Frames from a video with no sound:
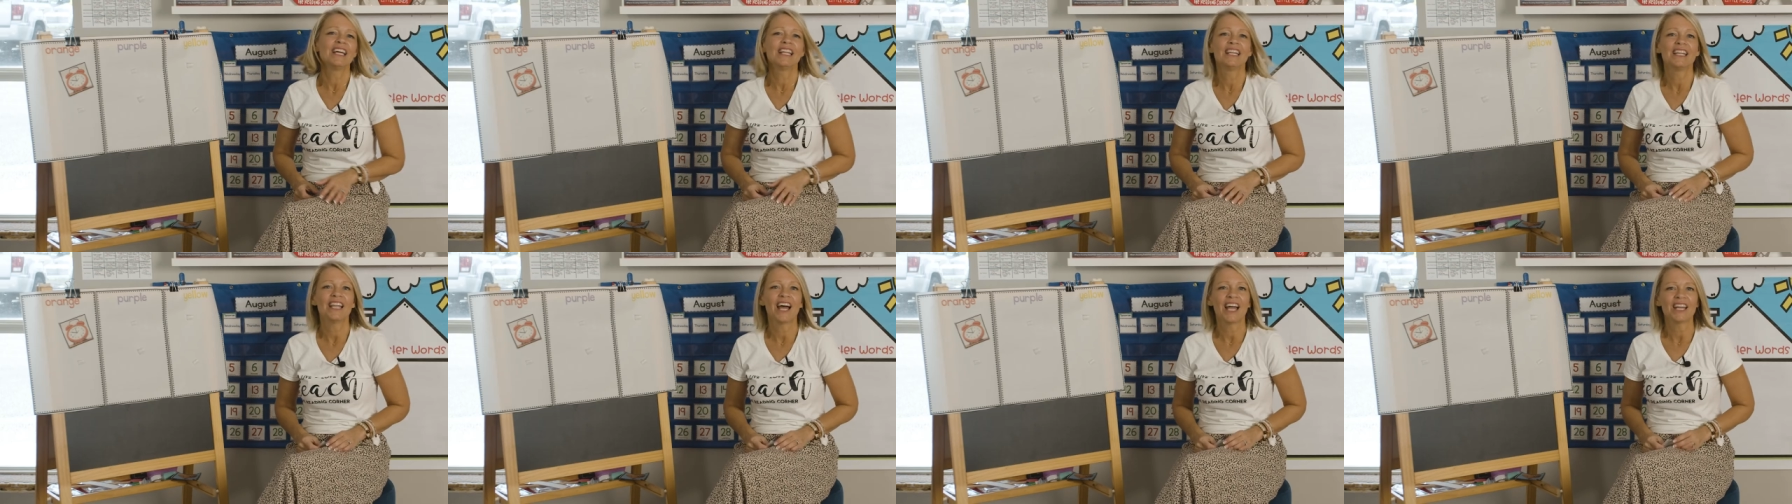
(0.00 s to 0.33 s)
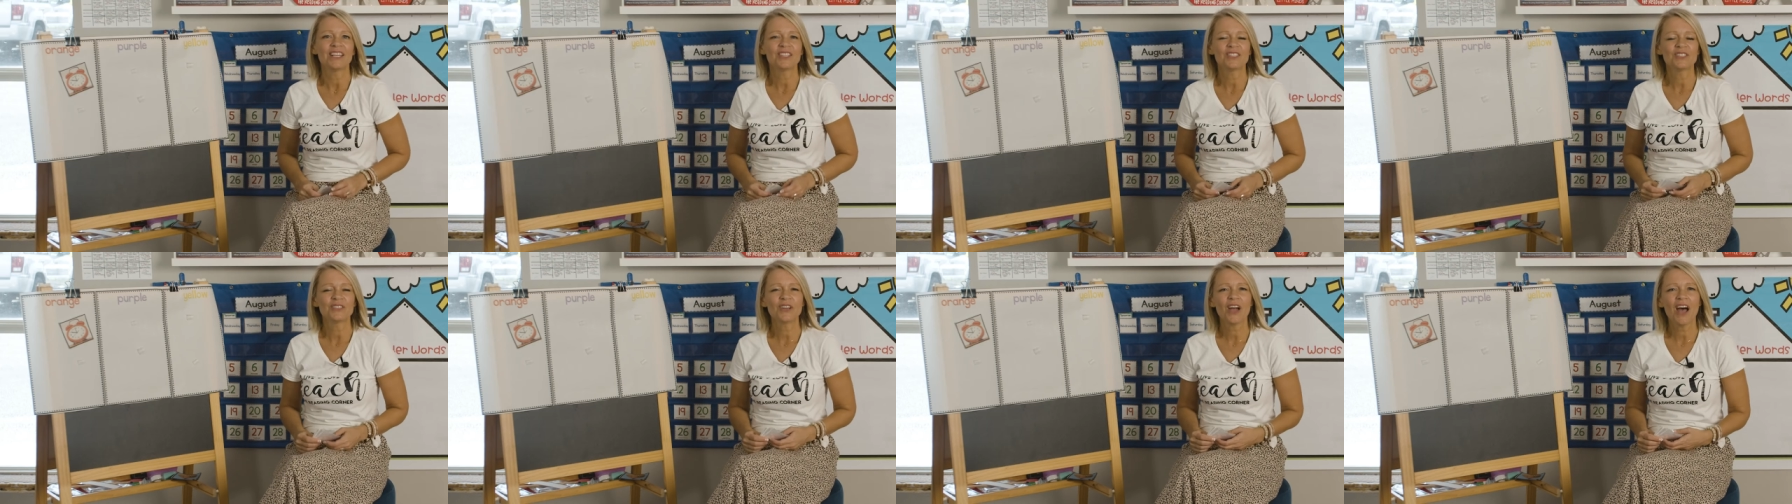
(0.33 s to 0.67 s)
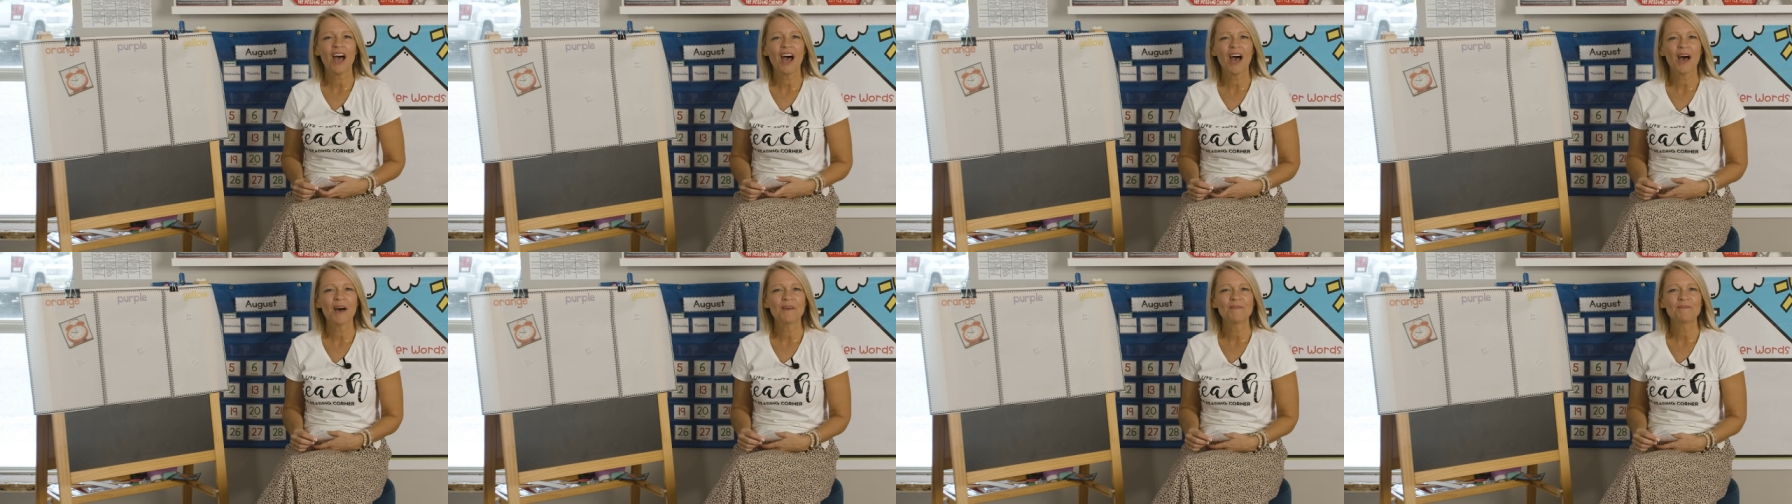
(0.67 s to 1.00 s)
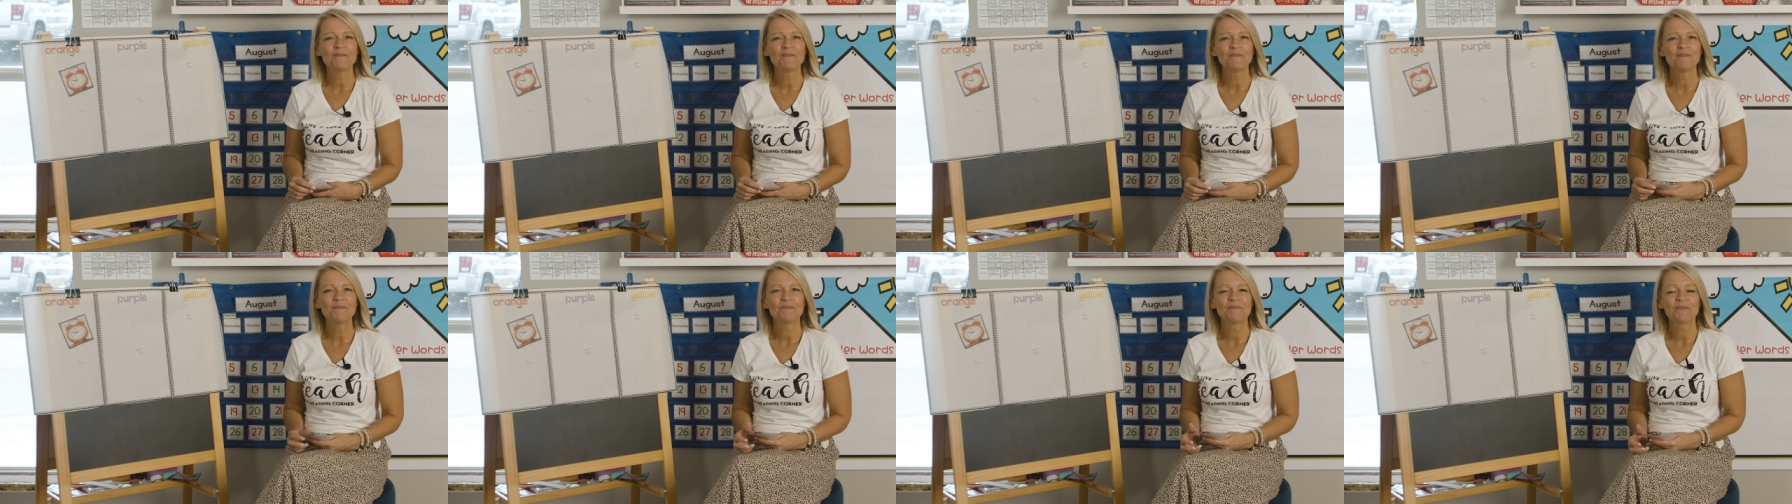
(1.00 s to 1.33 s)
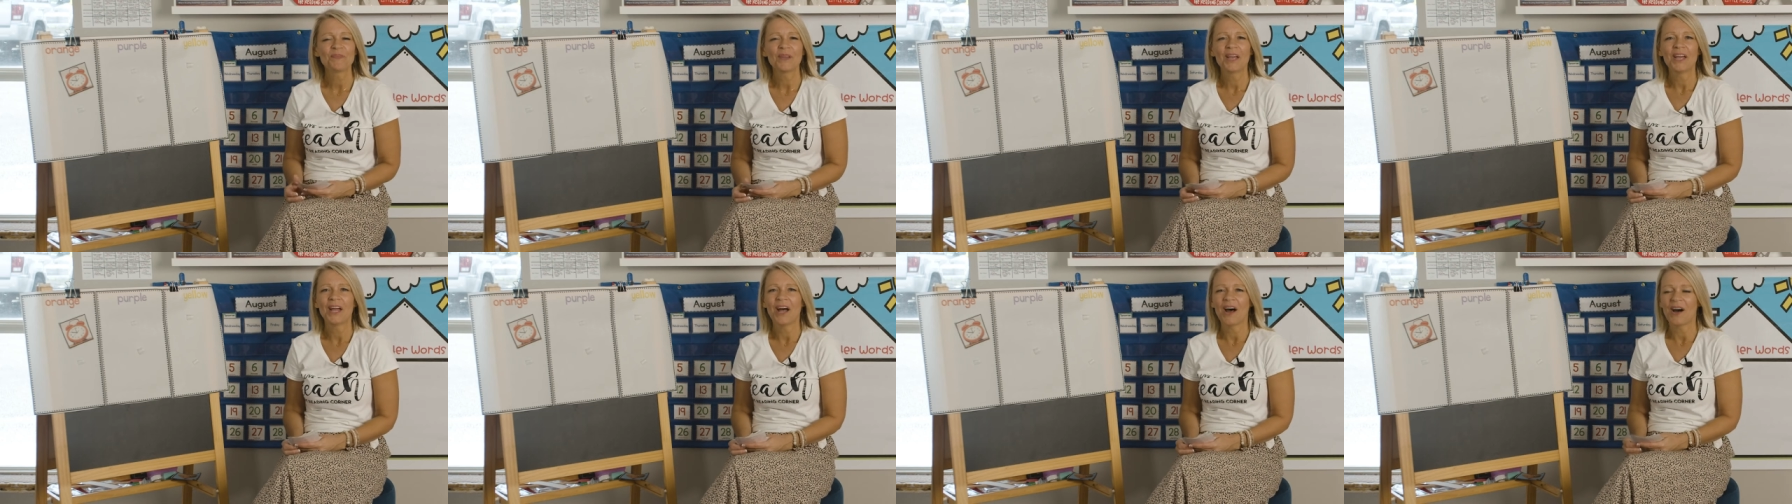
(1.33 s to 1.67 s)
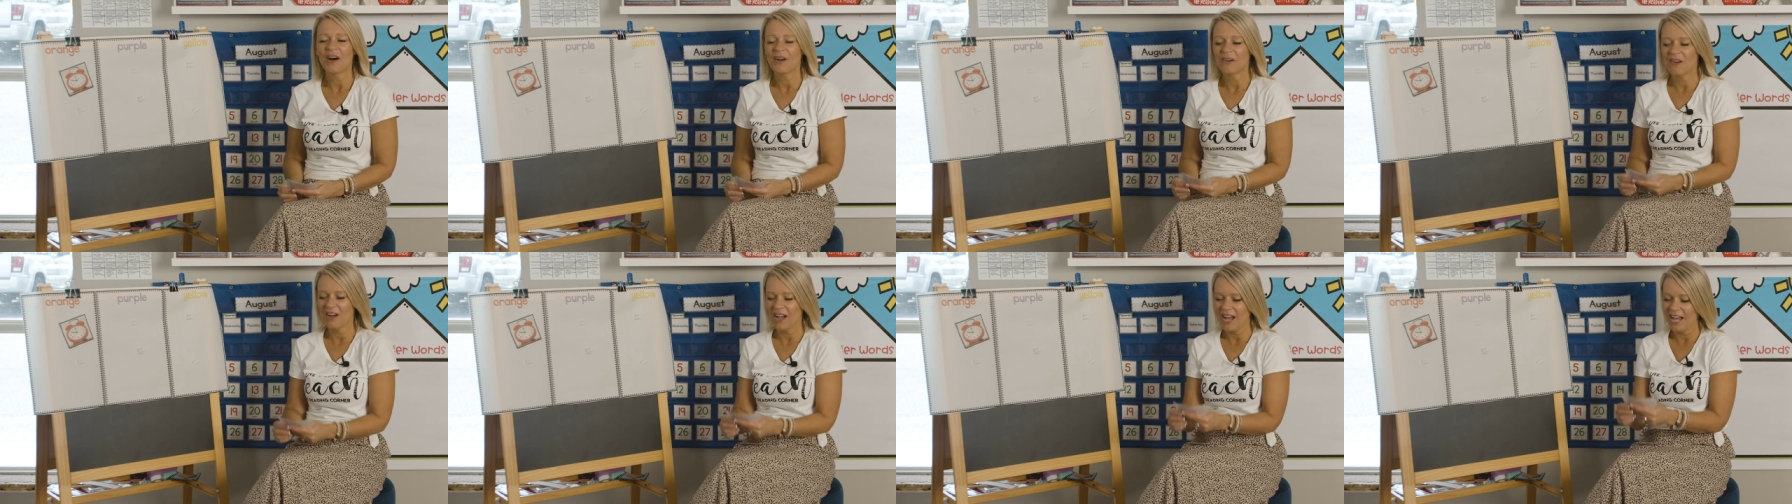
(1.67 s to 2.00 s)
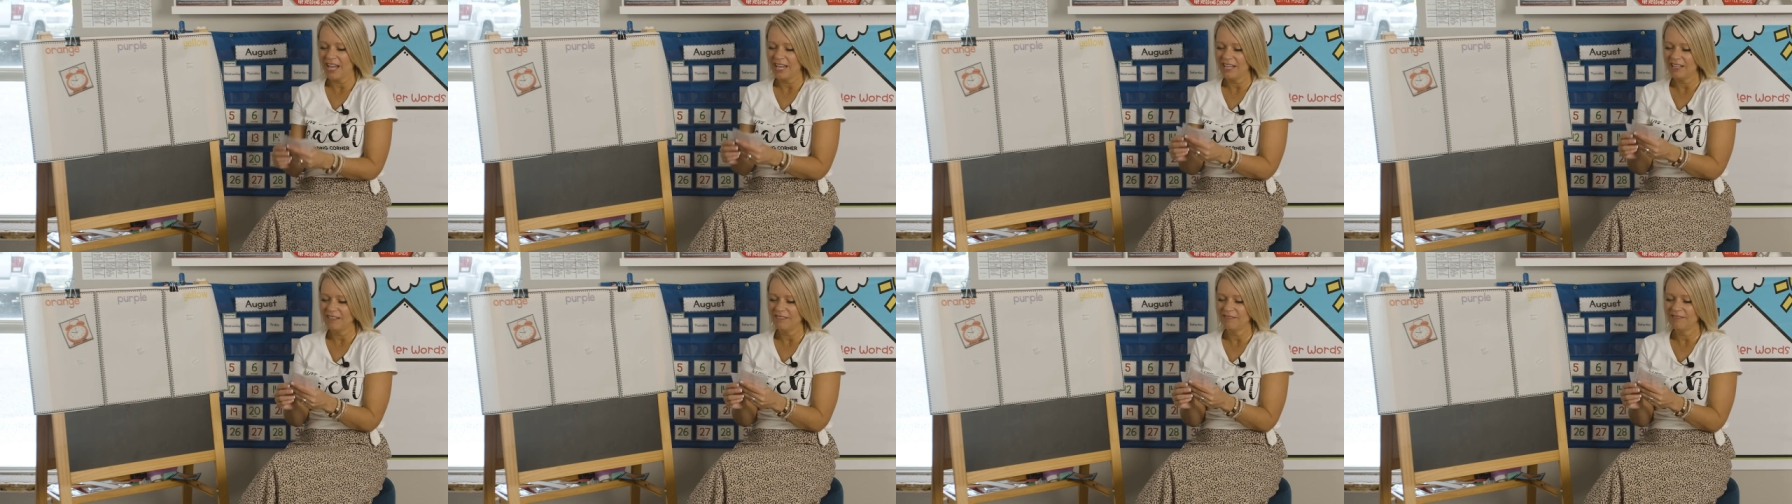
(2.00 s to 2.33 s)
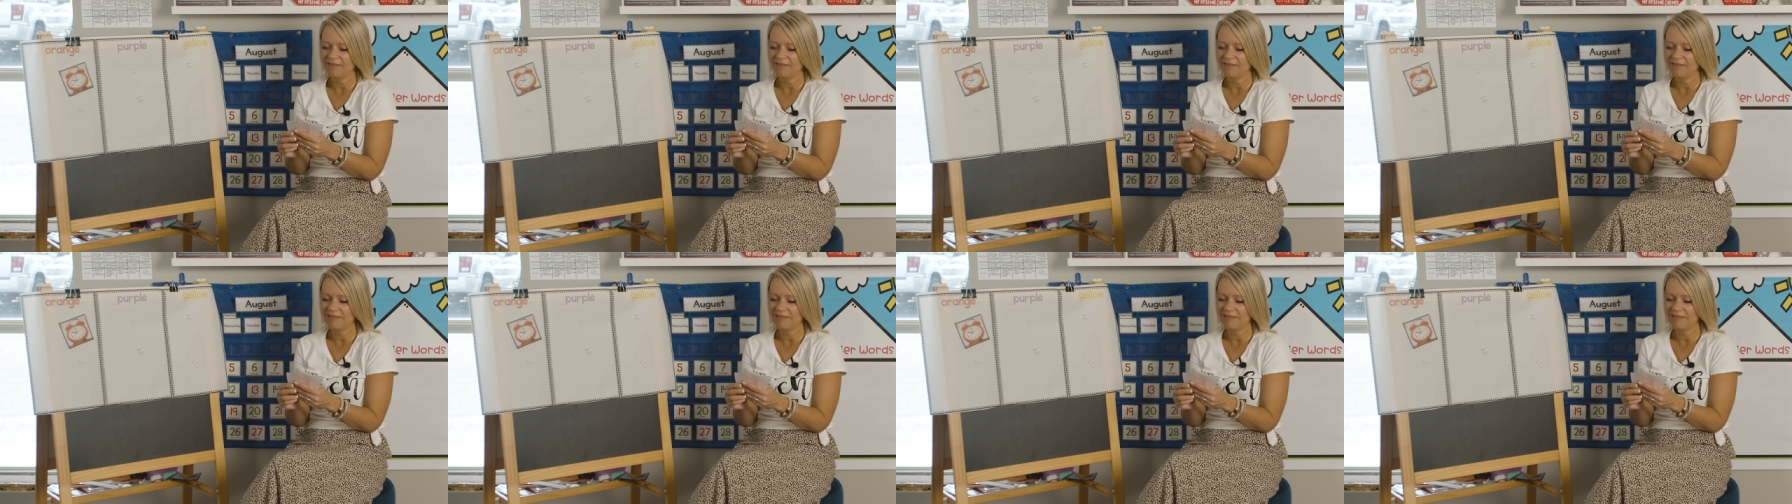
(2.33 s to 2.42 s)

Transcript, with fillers: Nice job. All right.